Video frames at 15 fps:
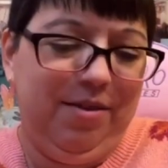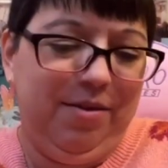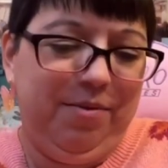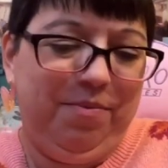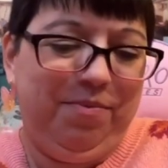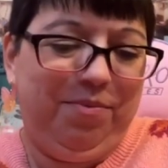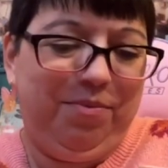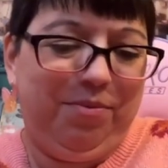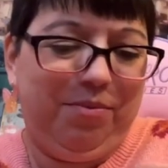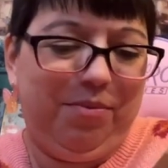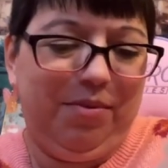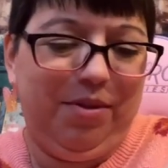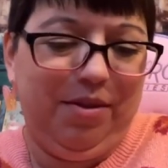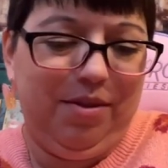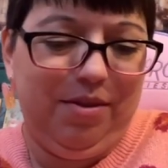
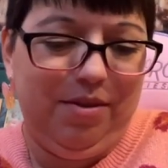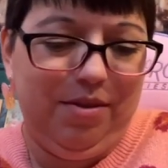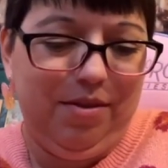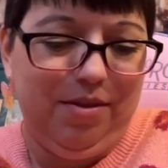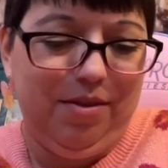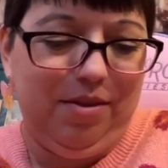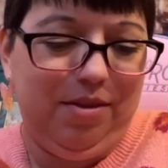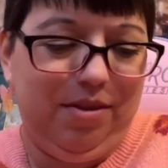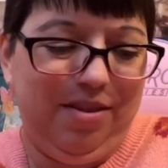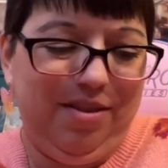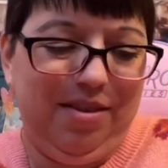[no speech]